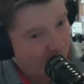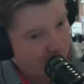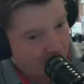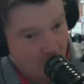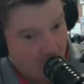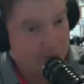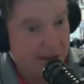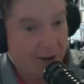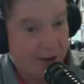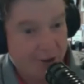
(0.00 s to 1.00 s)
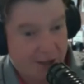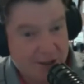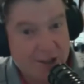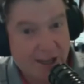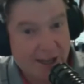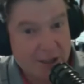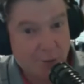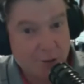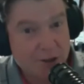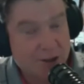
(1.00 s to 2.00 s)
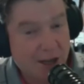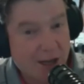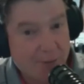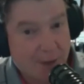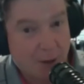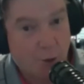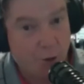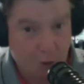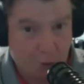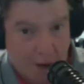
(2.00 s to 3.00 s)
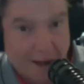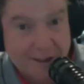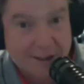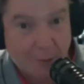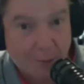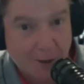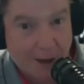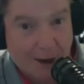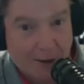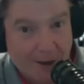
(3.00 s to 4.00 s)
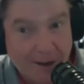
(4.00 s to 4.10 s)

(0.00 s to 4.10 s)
when I walked out on that stage, I was just thinking about all the greats that were there, and